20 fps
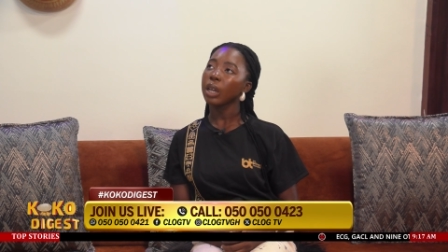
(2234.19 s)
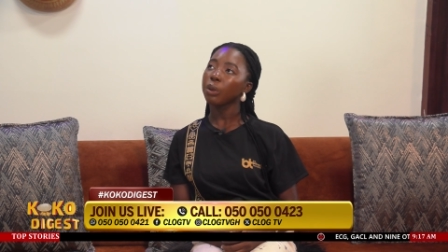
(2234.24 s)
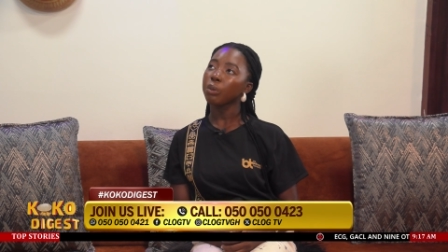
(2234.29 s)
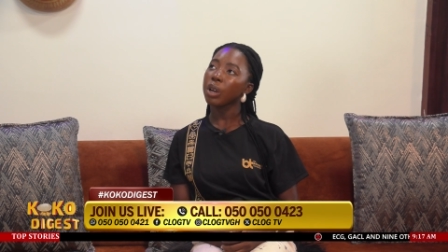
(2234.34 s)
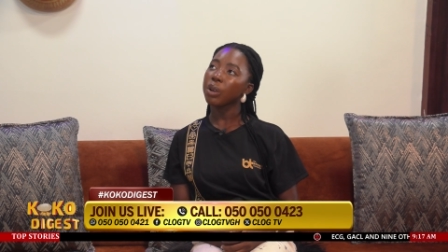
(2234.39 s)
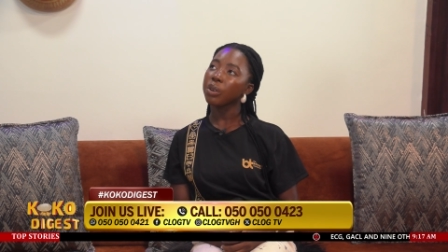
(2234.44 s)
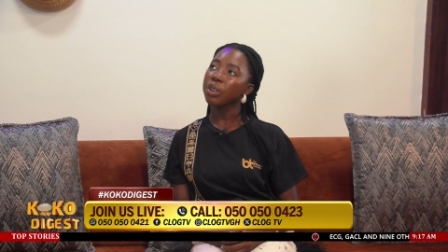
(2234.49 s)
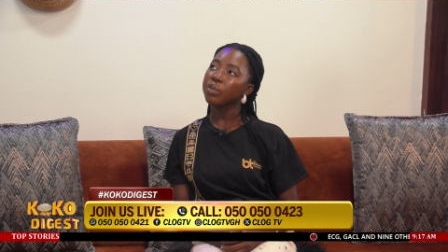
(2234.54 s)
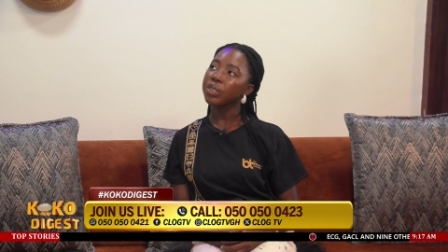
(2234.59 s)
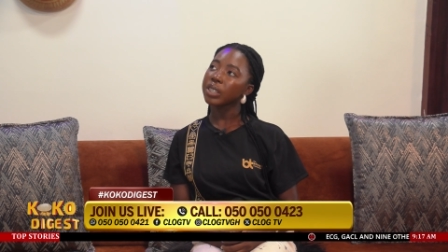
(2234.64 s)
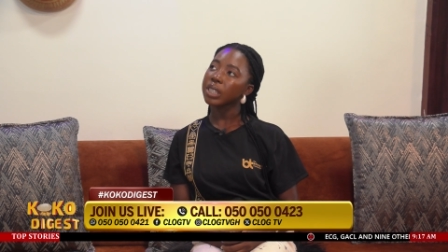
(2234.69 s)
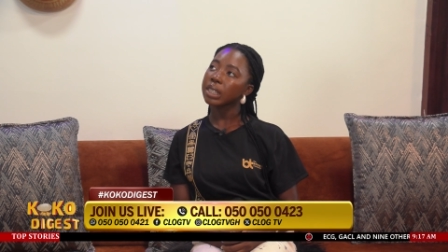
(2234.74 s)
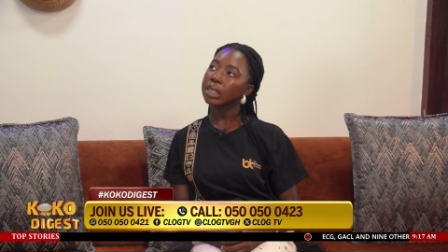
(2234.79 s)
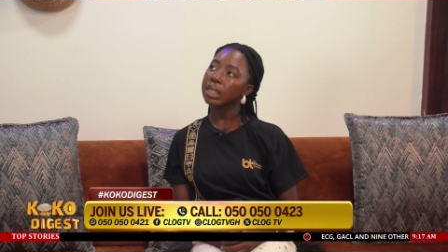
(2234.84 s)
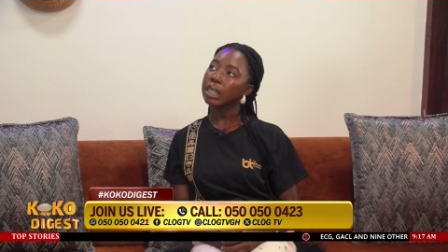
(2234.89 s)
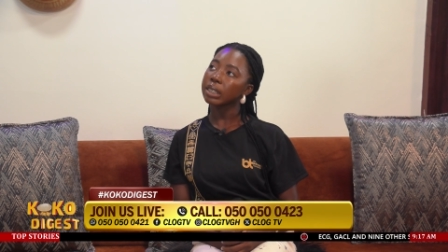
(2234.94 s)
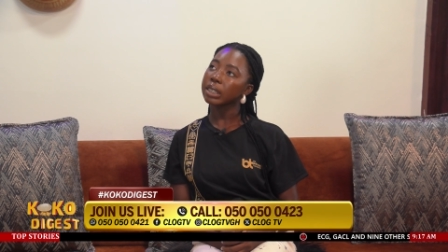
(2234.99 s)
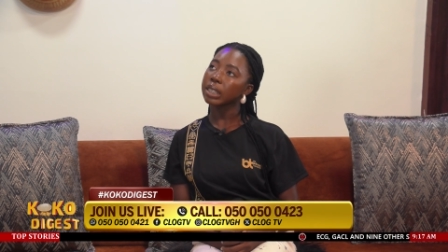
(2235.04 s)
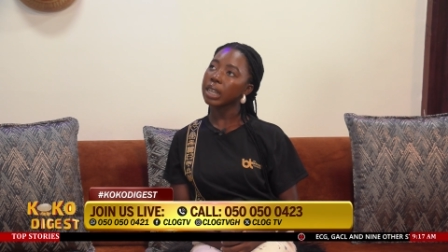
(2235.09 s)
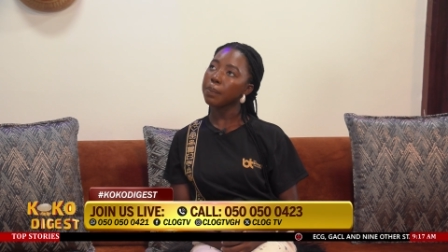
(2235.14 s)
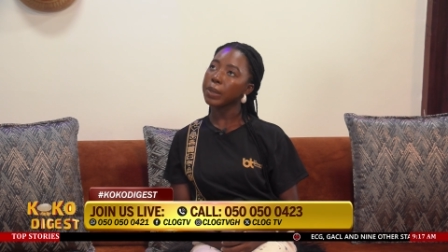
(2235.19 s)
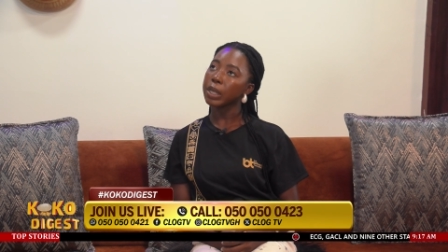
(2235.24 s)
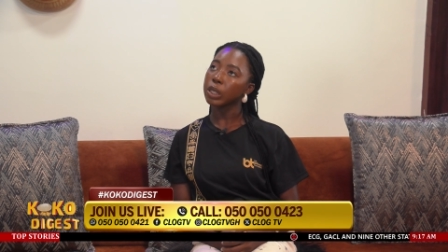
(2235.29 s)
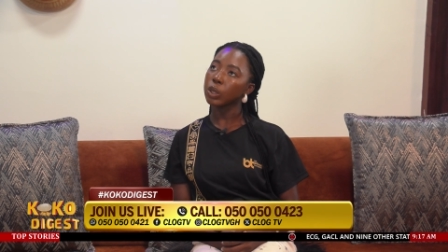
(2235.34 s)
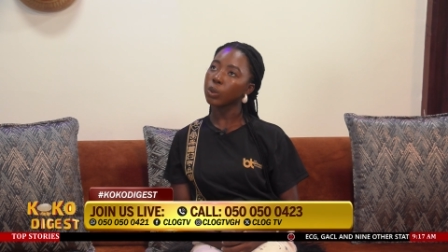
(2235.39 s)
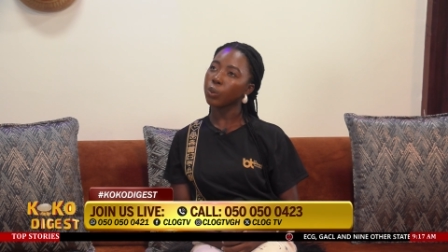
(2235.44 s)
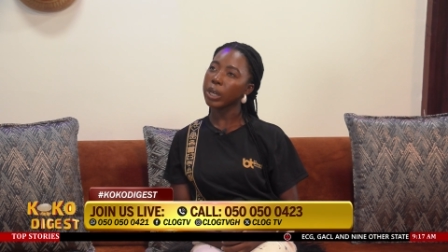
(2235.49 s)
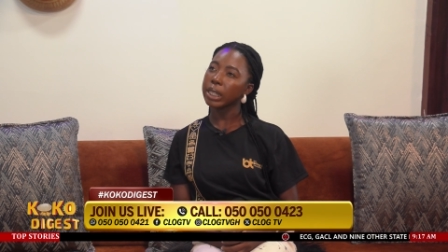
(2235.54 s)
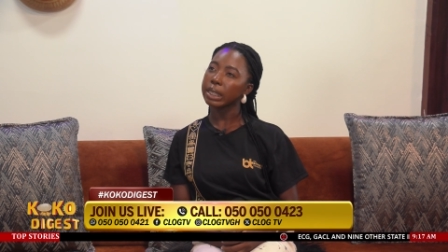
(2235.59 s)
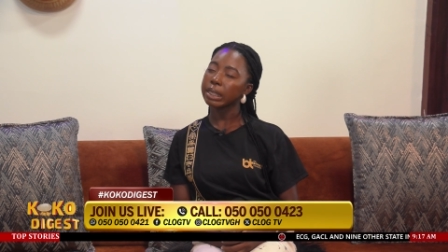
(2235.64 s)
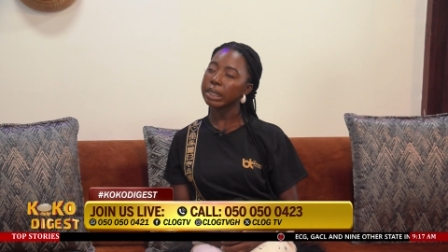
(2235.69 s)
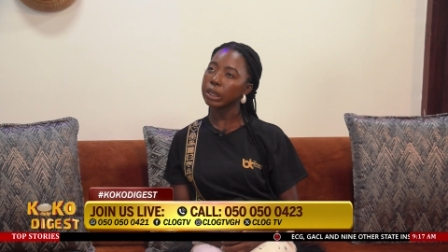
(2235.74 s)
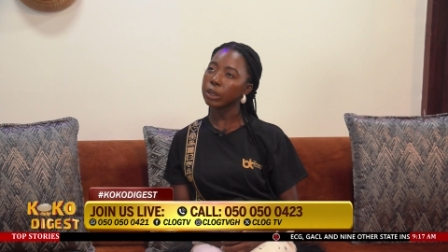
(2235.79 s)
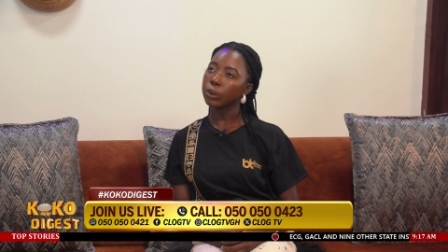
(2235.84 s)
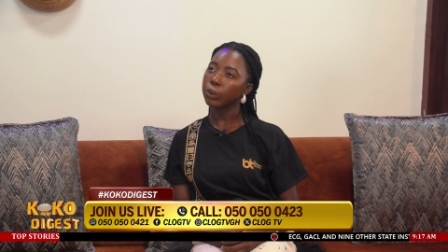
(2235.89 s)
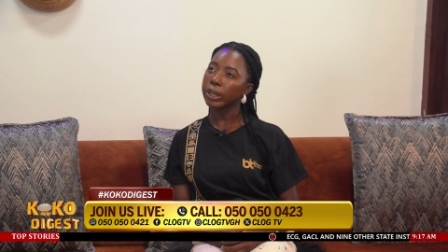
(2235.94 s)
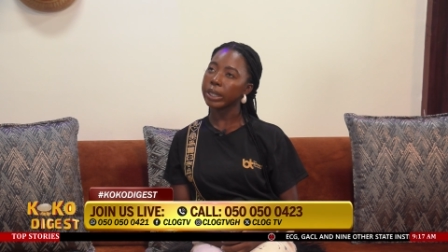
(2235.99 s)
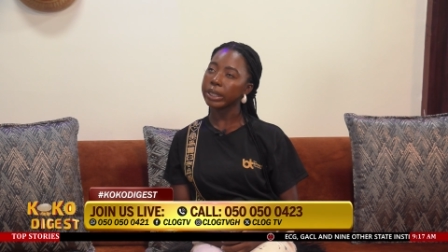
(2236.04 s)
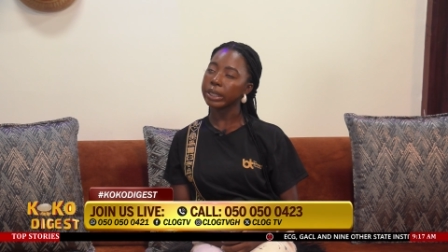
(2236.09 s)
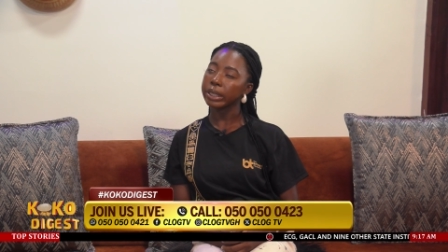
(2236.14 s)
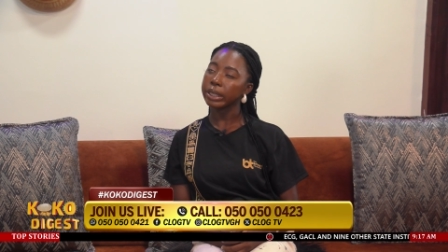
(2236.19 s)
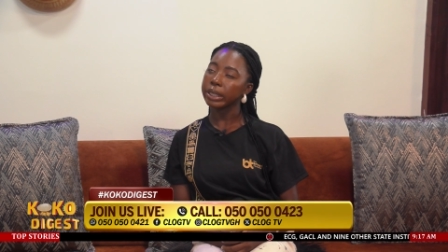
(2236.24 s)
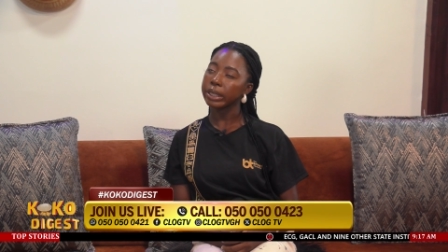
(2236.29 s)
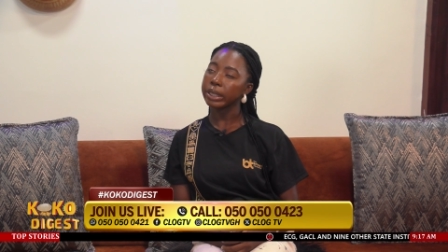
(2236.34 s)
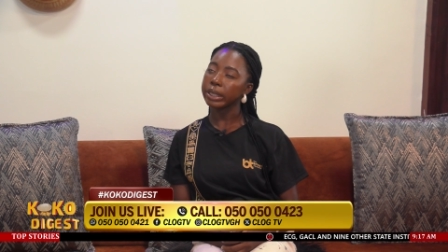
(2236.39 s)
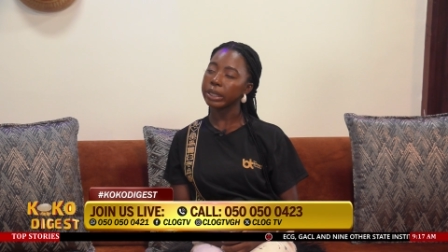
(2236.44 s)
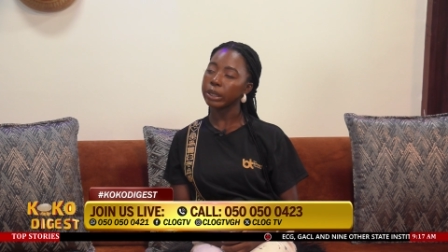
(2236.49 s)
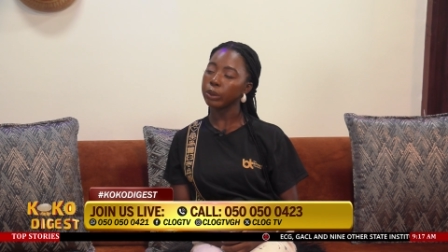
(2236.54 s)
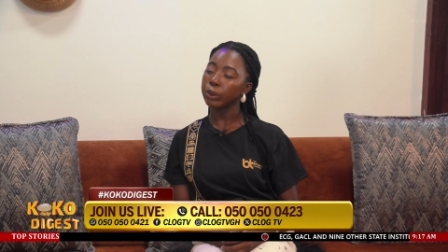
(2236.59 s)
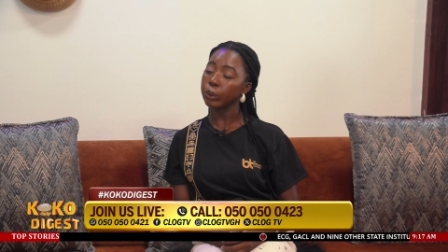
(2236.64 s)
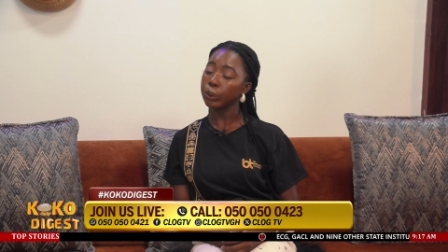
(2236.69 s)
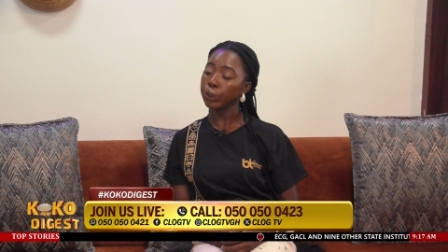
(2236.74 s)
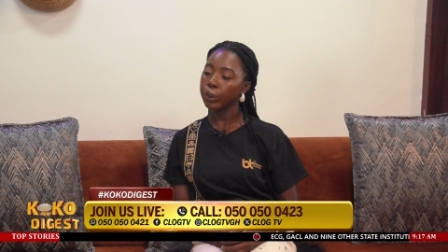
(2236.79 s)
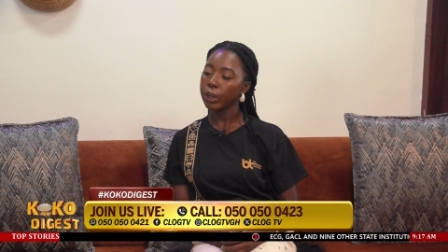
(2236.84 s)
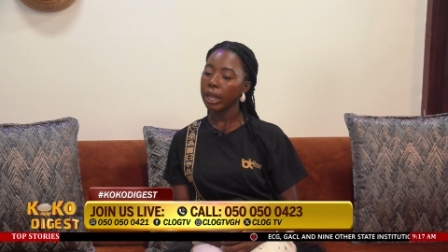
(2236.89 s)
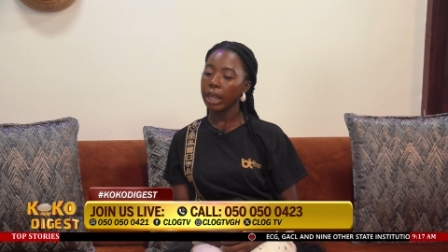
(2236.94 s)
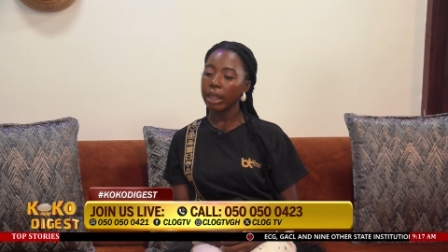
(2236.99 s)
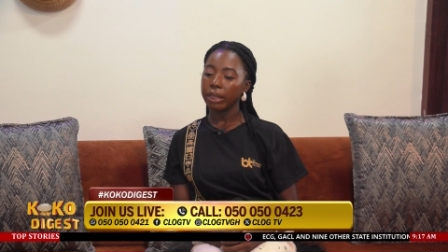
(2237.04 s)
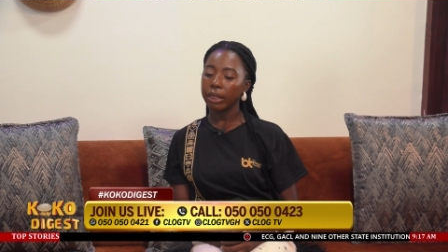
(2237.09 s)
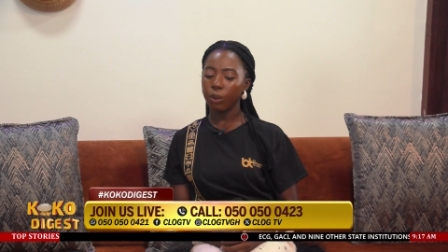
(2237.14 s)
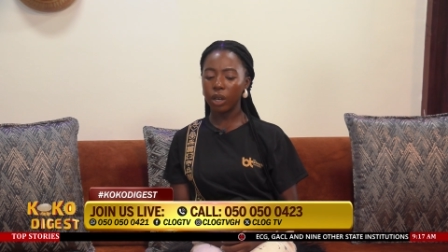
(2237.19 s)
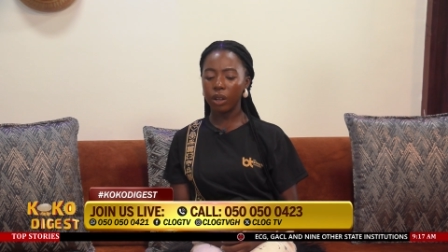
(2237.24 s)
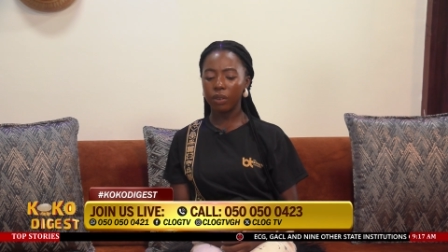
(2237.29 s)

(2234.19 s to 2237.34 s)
And when we visited them in 2022,